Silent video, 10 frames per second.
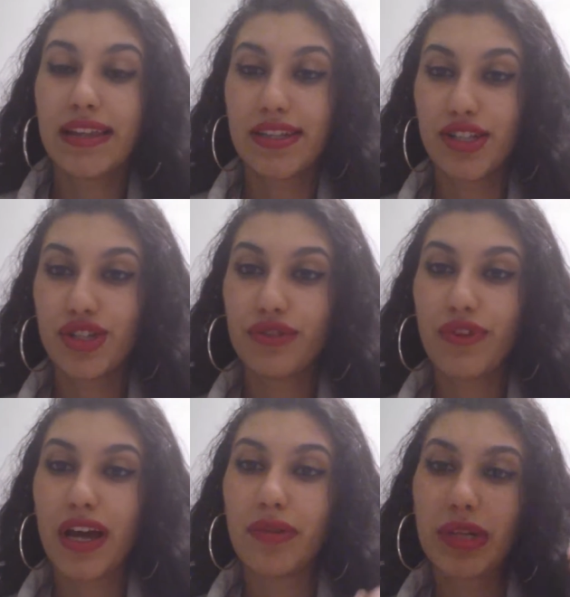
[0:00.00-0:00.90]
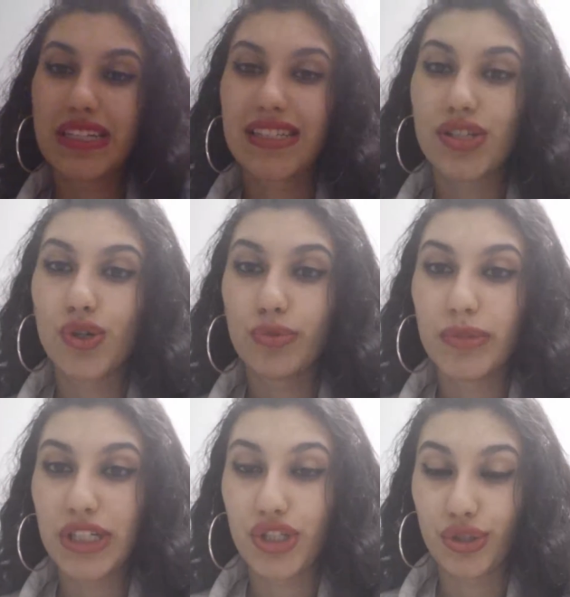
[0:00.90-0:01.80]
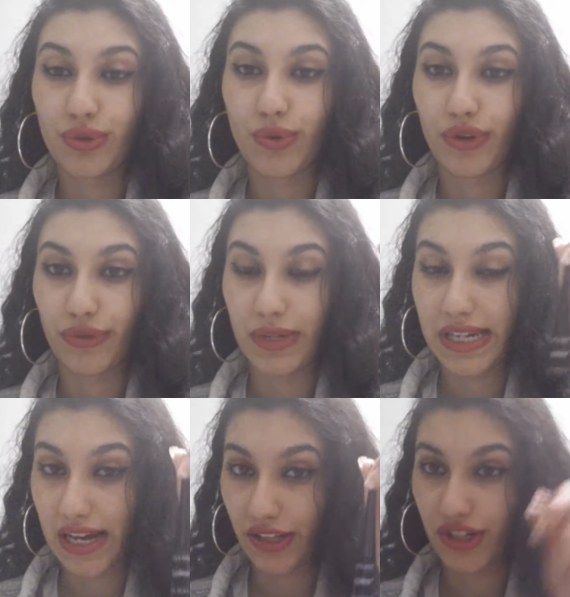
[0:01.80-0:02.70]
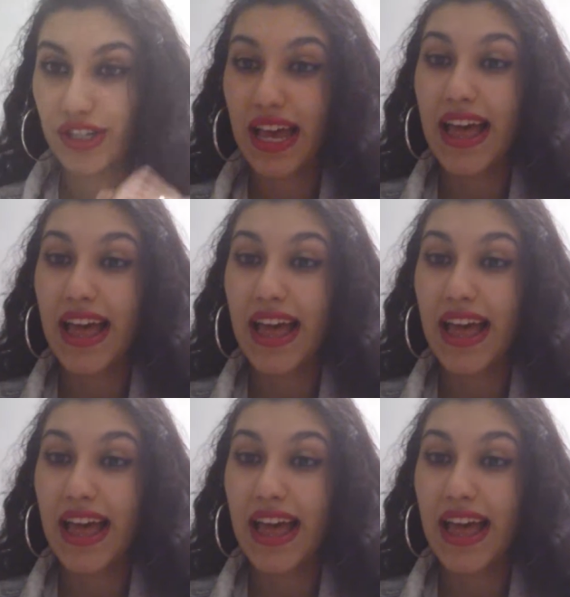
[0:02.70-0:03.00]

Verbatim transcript: this is your friend because it's only $2 or $3.